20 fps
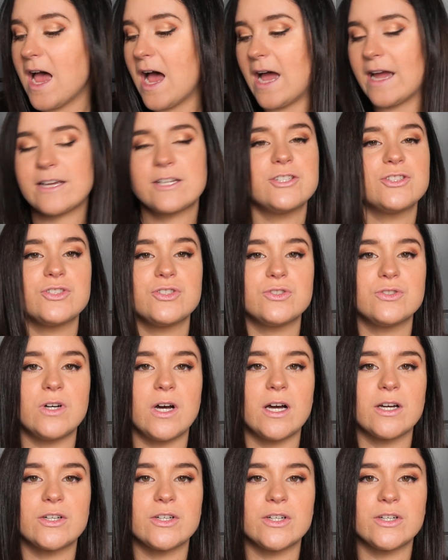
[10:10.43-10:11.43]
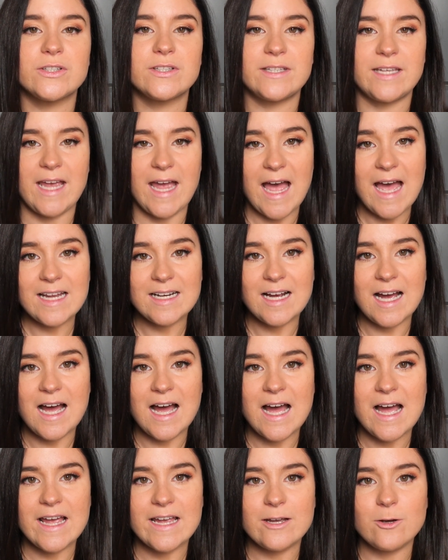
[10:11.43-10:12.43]
I can do a good cat
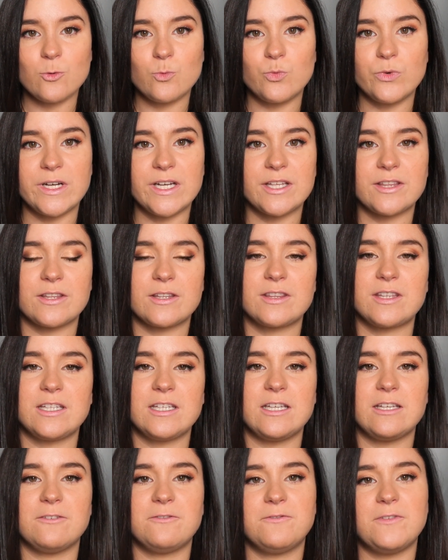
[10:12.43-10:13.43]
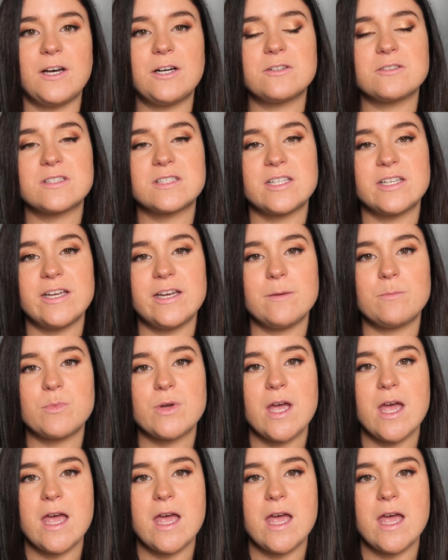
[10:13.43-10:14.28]
eye with the felt tip.